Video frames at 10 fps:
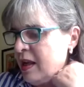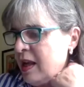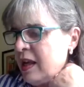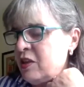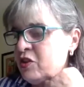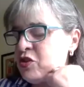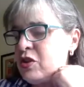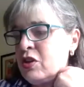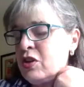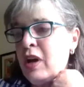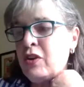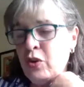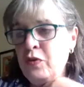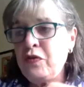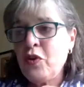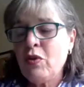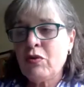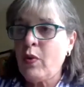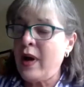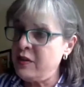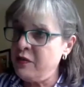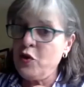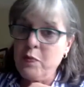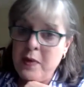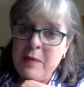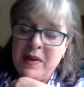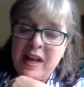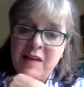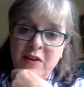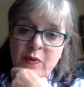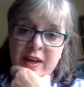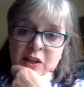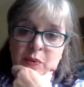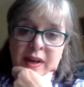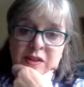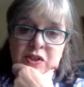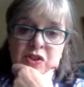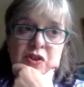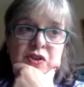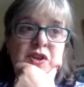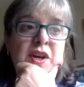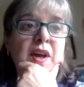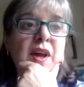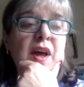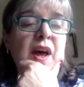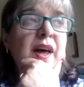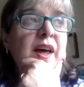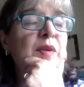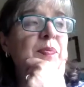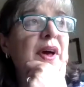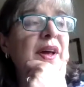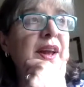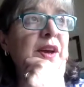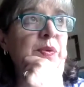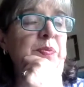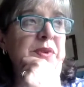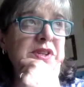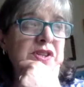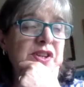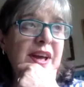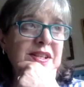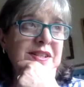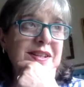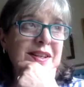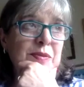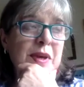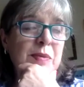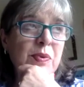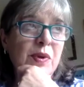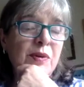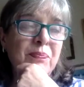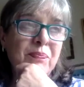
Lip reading: There's quite a few people have already registered, and I would be suggesting that people